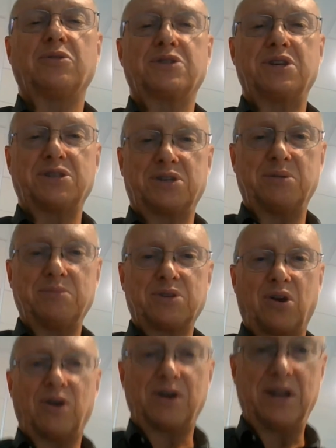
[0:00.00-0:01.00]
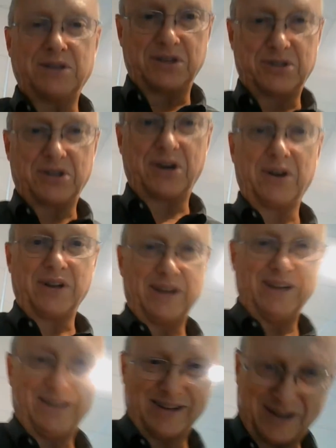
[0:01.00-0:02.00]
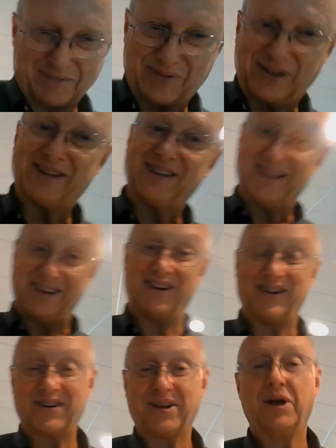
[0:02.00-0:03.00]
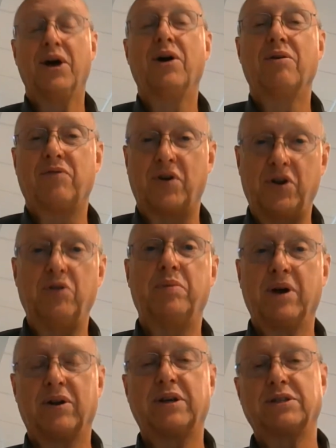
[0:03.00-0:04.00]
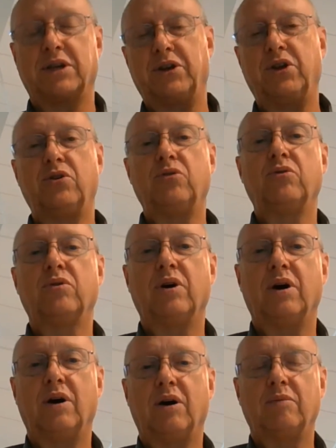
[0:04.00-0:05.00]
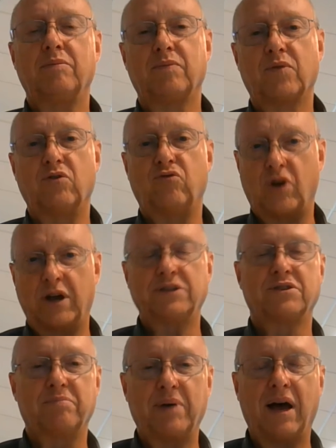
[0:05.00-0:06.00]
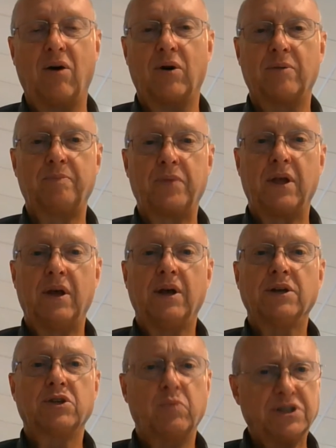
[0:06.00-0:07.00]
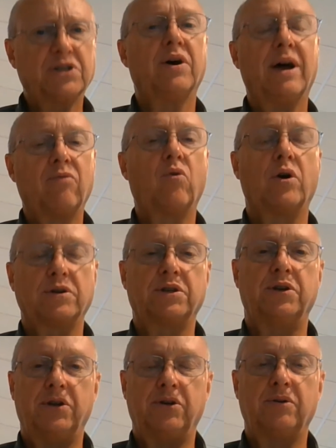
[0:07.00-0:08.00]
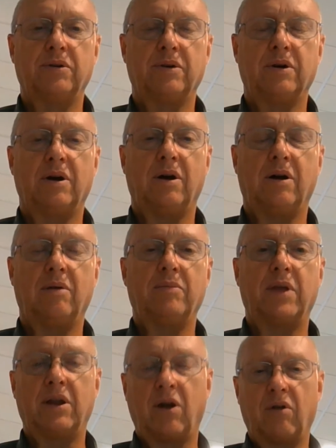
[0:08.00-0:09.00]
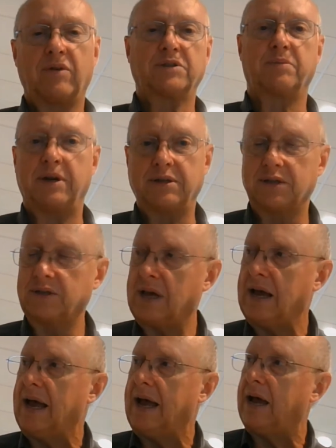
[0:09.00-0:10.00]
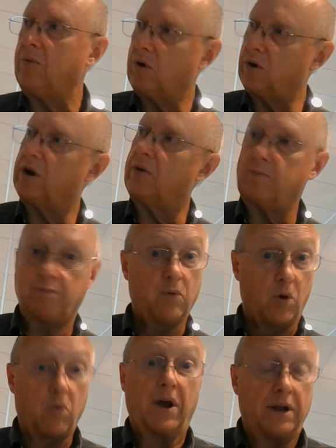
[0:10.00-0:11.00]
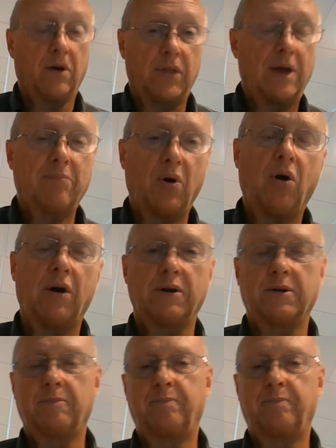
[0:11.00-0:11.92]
systems aren't necessarily completely geared for new buildings and new drains of power. So we still have work to do in all of our spaces, and we're waiting on that part.